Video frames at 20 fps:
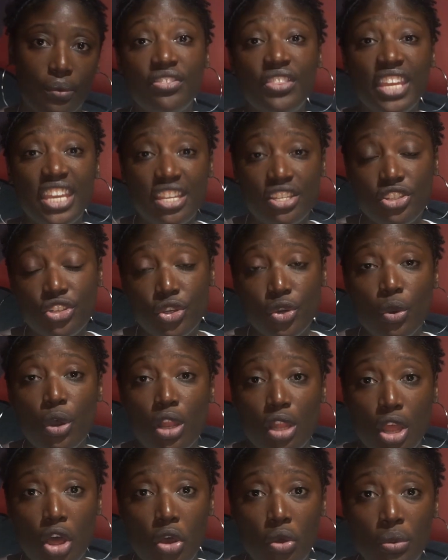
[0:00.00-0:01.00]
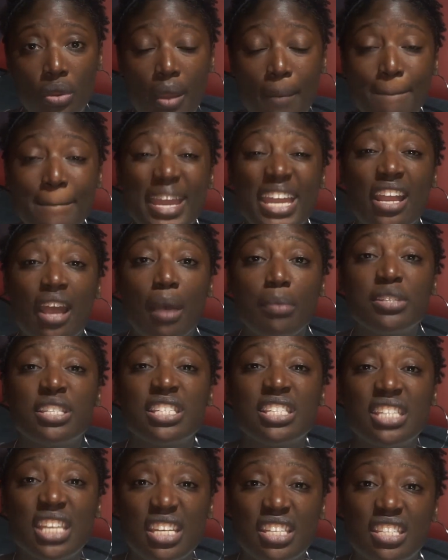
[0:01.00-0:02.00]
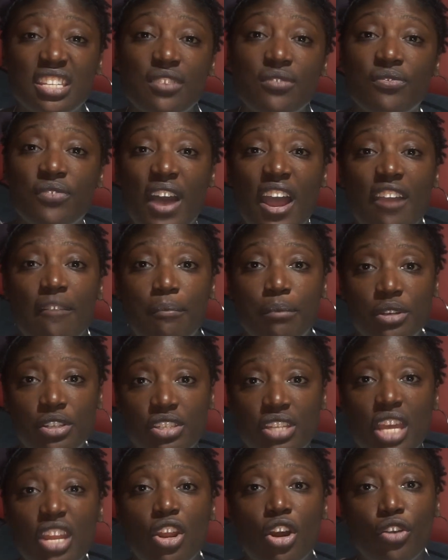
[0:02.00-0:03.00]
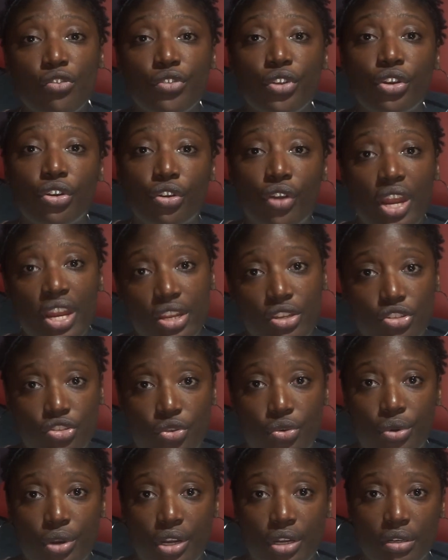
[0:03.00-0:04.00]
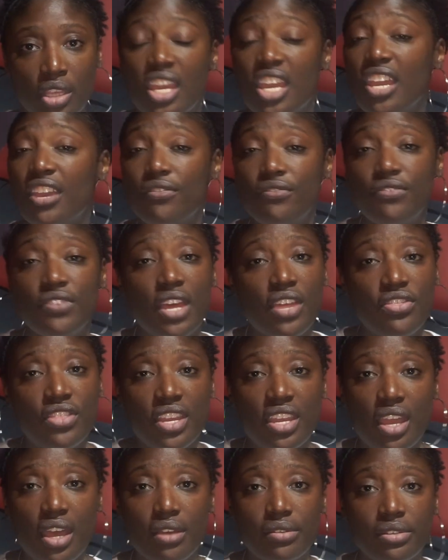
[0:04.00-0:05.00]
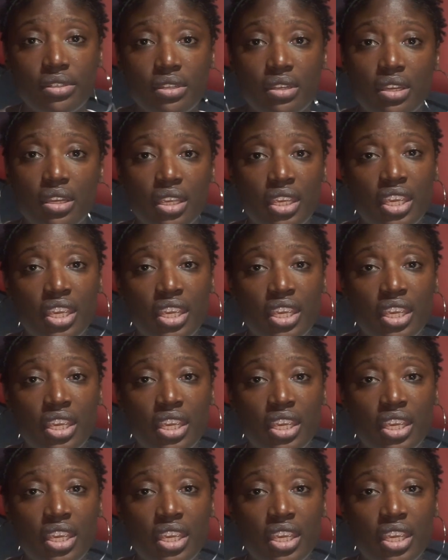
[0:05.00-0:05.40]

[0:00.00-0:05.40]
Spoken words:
These two alone make up 65% of your credit score. If nothing else,